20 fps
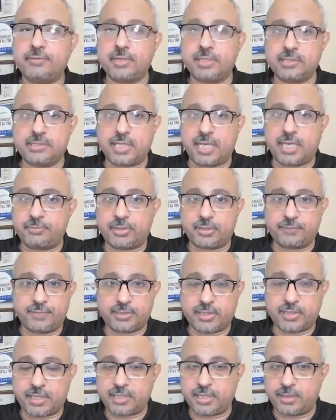For example, if you're
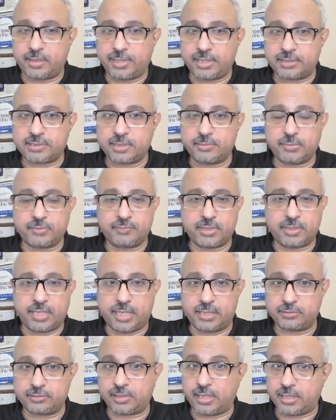talking about some of the
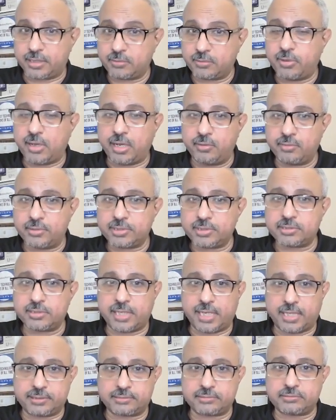hydraulic powers
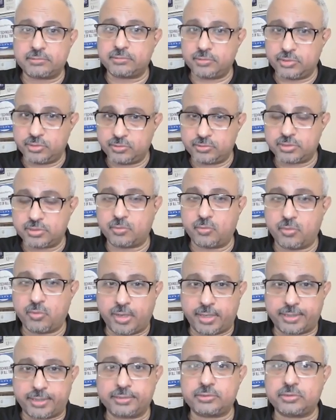that use the
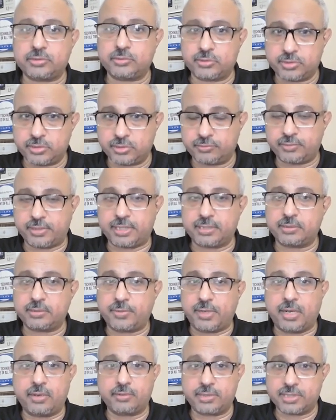water to generate the
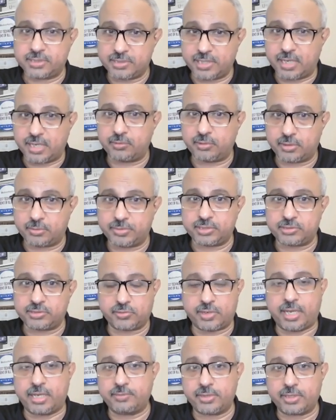power is now a little bit
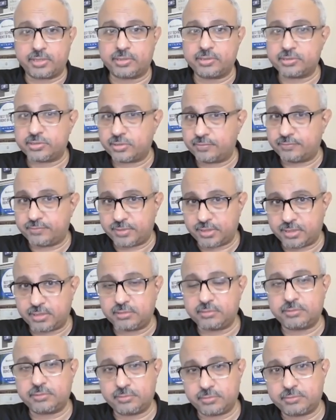dry because of the,
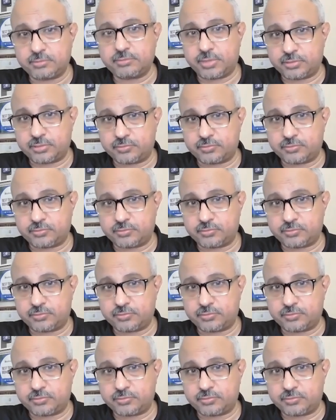the